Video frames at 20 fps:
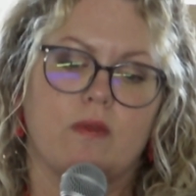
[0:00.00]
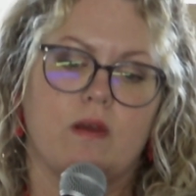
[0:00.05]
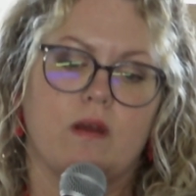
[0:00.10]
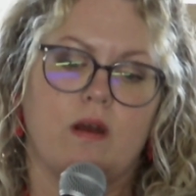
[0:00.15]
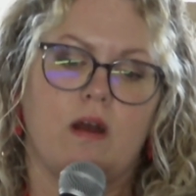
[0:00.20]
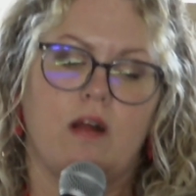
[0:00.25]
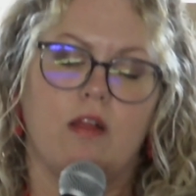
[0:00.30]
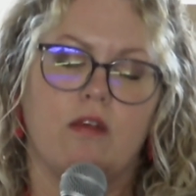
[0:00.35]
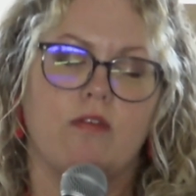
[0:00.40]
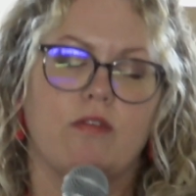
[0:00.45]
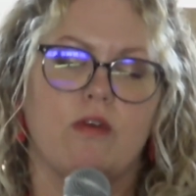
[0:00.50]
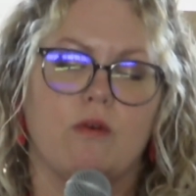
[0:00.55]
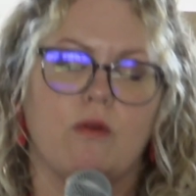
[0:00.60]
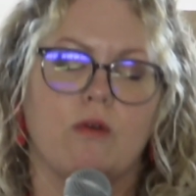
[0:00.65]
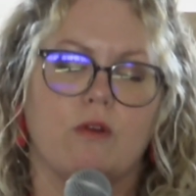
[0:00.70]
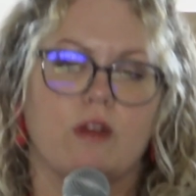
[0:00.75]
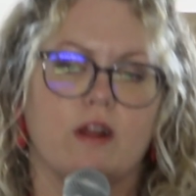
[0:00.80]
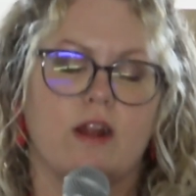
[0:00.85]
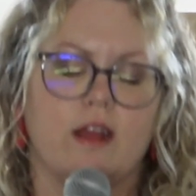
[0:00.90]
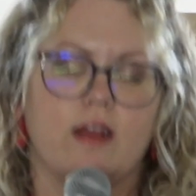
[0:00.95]
all of the
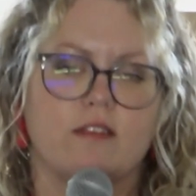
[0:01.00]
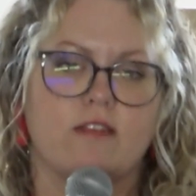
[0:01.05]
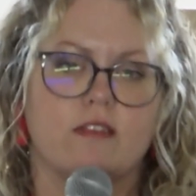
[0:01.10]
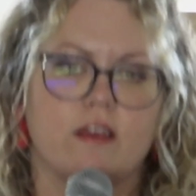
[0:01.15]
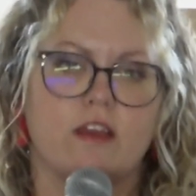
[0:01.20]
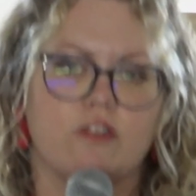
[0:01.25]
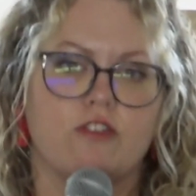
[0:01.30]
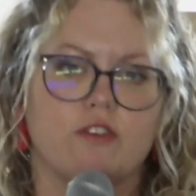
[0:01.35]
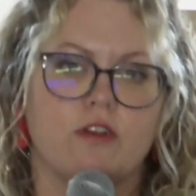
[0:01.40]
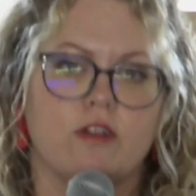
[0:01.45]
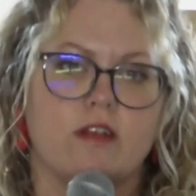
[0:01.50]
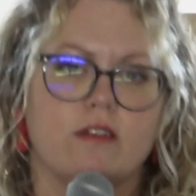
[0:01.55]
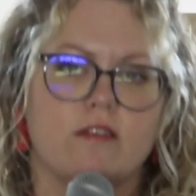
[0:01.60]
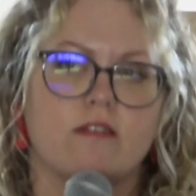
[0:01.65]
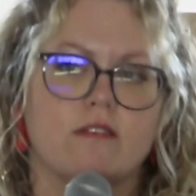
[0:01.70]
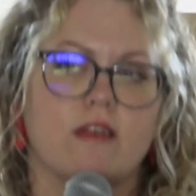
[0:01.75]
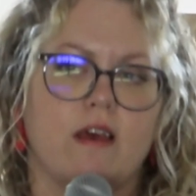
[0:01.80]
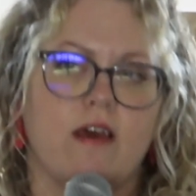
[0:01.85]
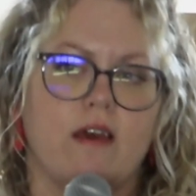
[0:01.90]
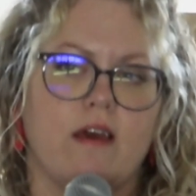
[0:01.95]
organizations
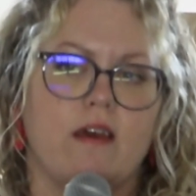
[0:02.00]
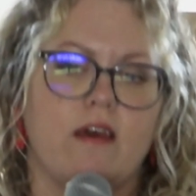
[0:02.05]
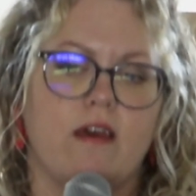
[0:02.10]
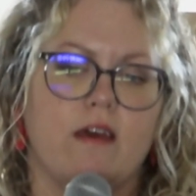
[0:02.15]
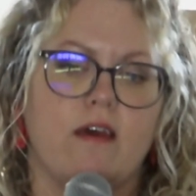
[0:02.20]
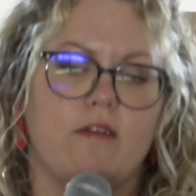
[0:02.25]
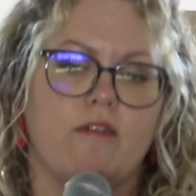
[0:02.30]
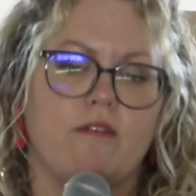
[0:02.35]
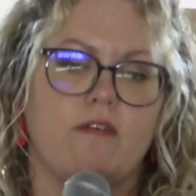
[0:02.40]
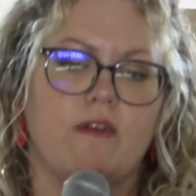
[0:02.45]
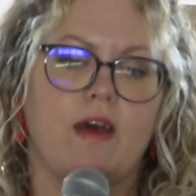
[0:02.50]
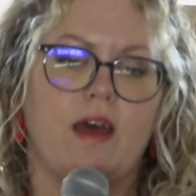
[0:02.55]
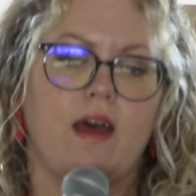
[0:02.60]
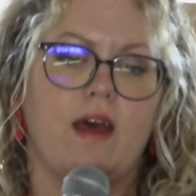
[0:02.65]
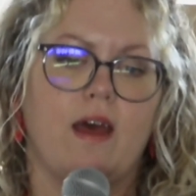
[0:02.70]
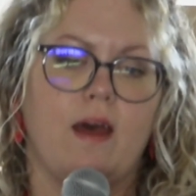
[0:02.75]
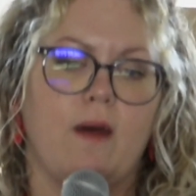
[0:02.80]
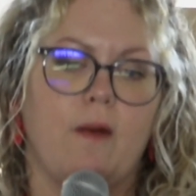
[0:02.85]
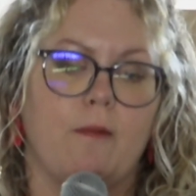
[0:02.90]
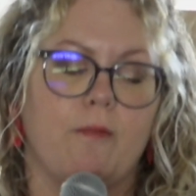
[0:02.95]
that have
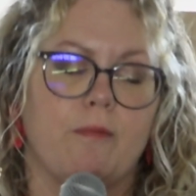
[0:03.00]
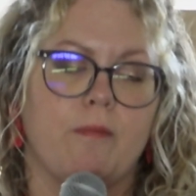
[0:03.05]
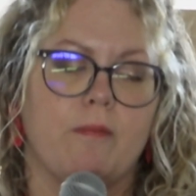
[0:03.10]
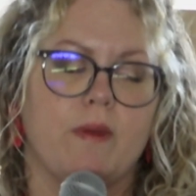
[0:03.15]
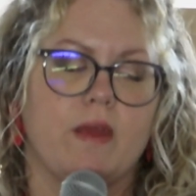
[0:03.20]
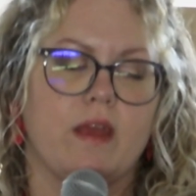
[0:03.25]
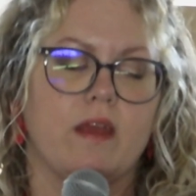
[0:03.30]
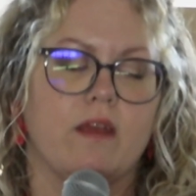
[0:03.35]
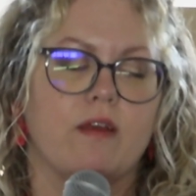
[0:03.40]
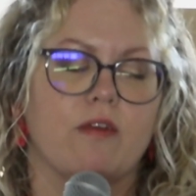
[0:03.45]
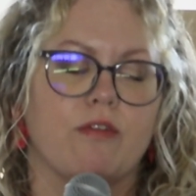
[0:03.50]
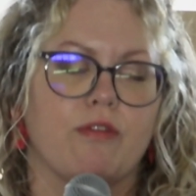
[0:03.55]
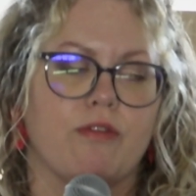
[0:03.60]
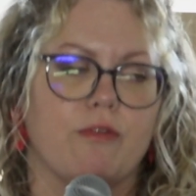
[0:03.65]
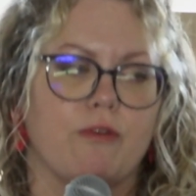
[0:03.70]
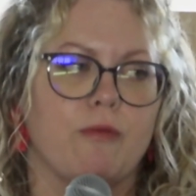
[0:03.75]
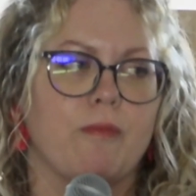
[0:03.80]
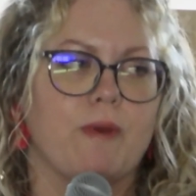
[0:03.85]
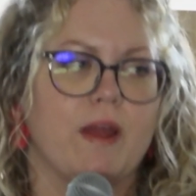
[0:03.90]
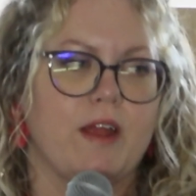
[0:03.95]
helped me
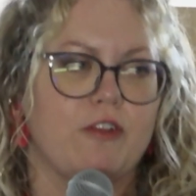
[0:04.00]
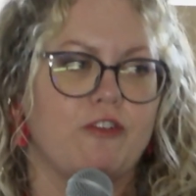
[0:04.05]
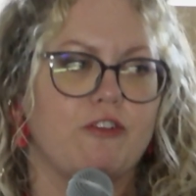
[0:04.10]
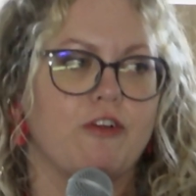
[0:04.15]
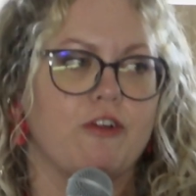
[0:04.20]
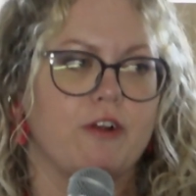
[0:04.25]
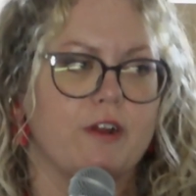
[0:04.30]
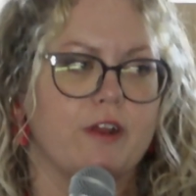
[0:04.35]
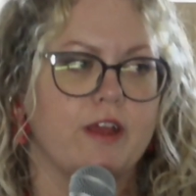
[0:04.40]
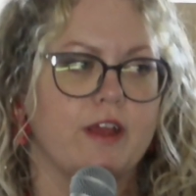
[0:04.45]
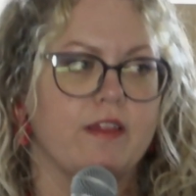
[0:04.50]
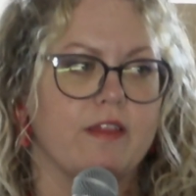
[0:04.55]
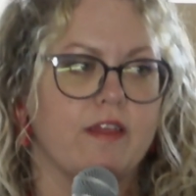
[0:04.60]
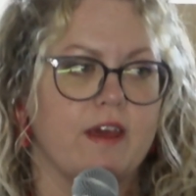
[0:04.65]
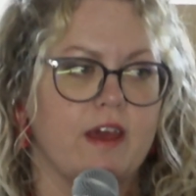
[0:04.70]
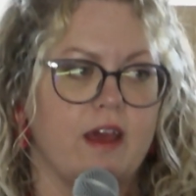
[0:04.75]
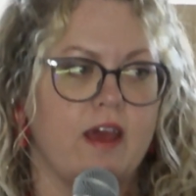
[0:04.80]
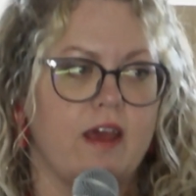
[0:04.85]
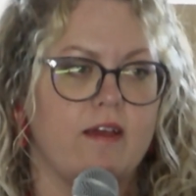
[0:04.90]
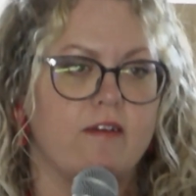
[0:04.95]
through my journey
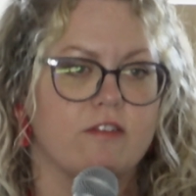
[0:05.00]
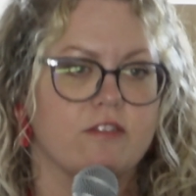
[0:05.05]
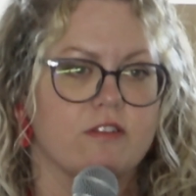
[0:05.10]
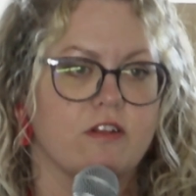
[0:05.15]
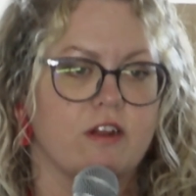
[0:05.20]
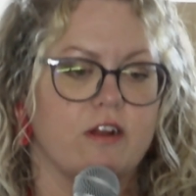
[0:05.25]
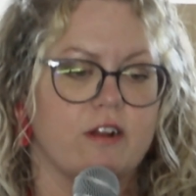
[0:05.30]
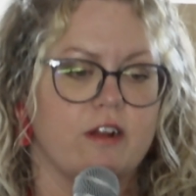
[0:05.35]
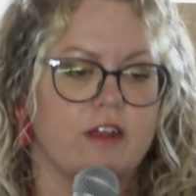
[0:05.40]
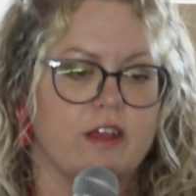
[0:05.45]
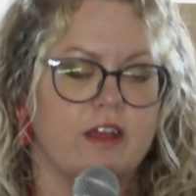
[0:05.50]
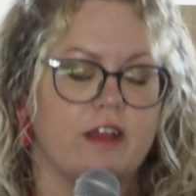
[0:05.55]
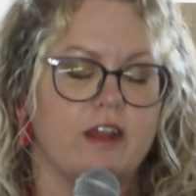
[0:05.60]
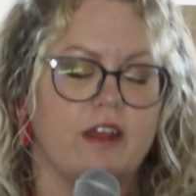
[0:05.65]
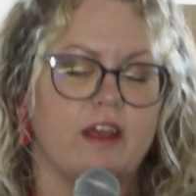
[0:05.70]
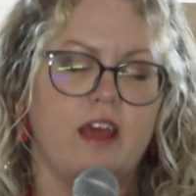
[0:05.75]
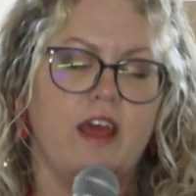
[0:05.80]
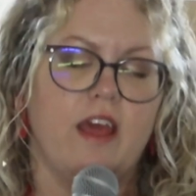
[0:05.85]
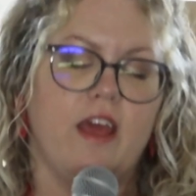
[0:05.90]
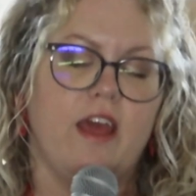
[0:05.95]
that I have started,
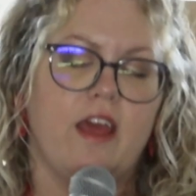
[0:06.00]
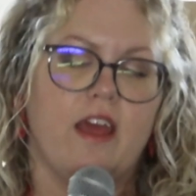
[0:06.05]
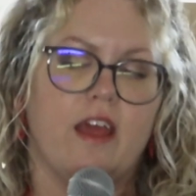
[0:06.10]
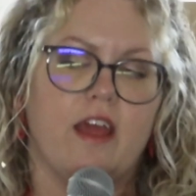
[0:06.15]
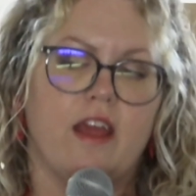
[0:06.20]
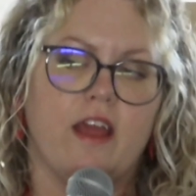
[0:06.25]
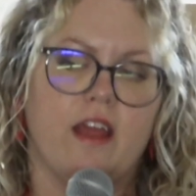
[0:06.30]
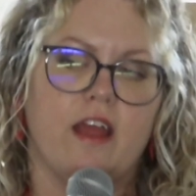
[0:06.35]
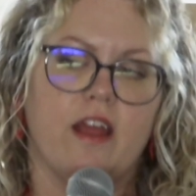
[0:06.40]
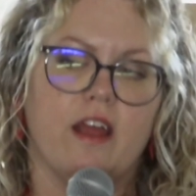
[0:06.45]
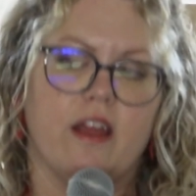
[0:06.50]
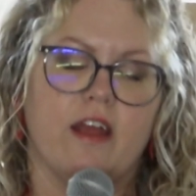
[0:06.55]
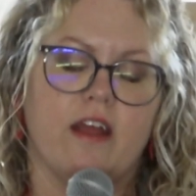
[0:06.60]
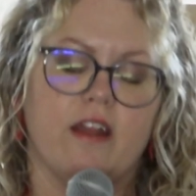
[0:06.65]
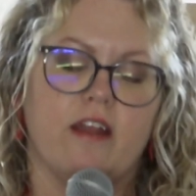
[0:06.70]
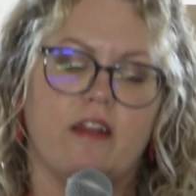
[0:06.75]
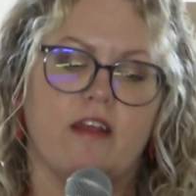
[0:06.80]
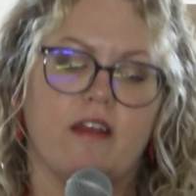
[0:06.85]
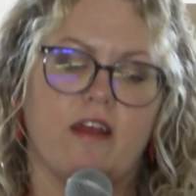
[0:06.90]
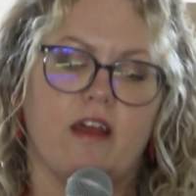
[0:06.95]

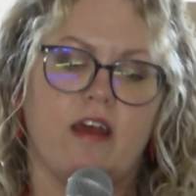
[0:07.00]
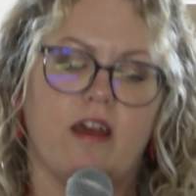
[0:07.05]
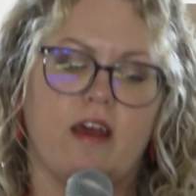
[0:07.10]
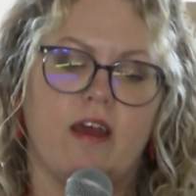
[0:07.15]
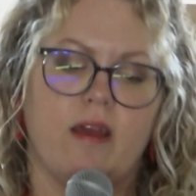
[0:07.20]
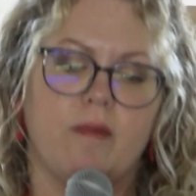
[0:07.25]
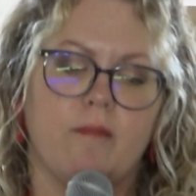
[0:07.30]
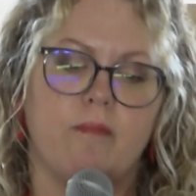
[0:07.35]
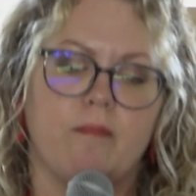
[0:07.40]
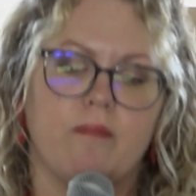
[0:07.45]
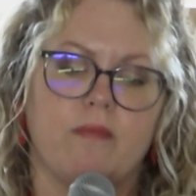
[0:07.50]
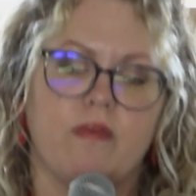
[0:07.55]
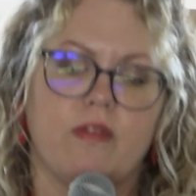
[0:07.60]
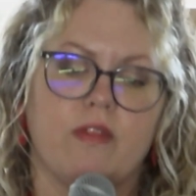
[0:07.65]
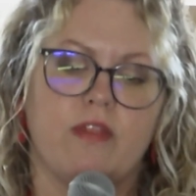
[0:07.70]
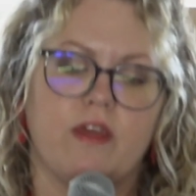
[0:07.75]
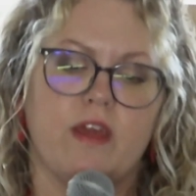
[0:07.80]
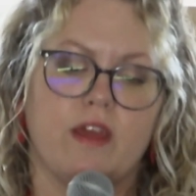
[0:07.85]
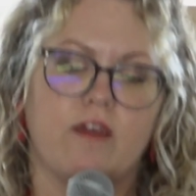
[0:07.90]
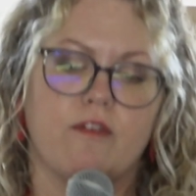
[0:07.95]
and I'm
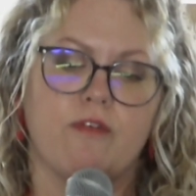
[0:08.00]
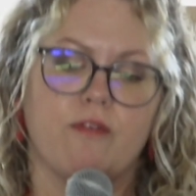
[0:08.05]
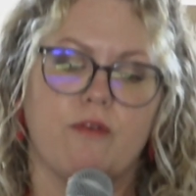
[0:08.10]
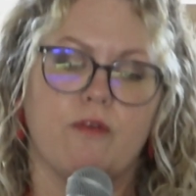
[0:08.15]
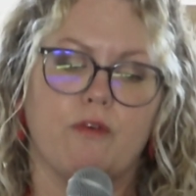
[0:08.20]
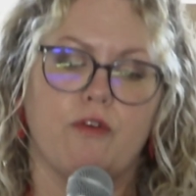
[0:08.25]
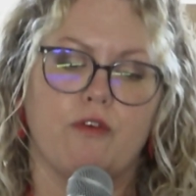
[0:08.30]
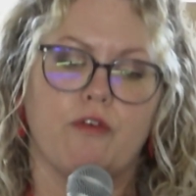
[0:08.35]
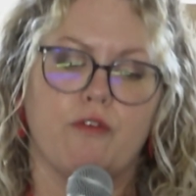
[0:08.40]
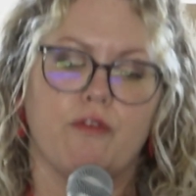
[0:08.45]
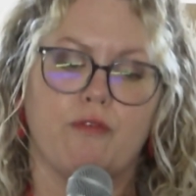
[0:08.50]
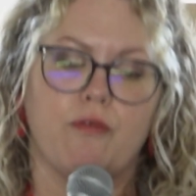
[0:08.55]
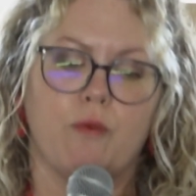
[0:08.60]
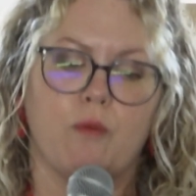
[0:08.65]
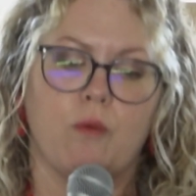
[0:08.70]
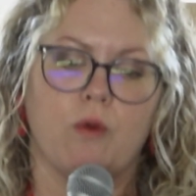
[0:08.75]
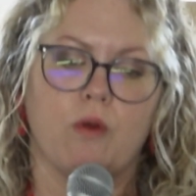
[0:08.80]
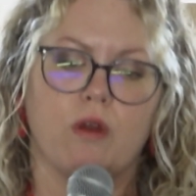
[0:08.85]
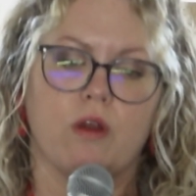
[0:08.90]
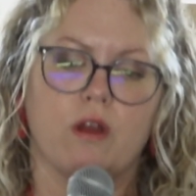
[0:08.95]
thankful
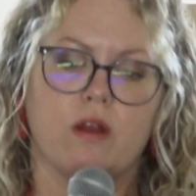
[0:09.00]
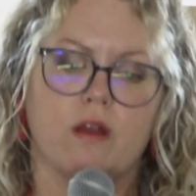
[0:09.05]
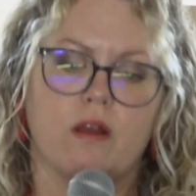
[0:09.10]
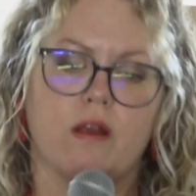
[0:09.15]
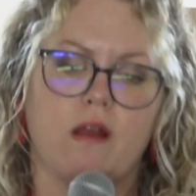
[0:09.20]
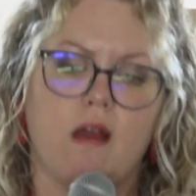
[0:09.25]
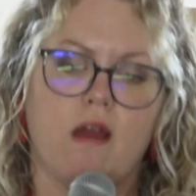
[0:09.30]
for